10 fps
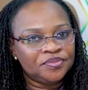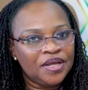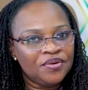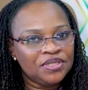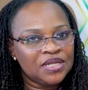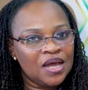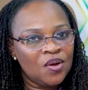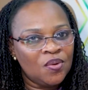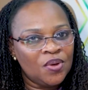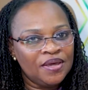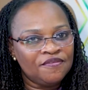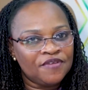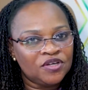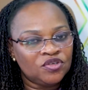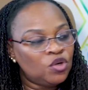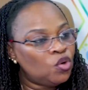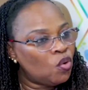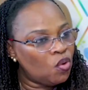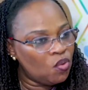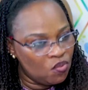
There is now a federal law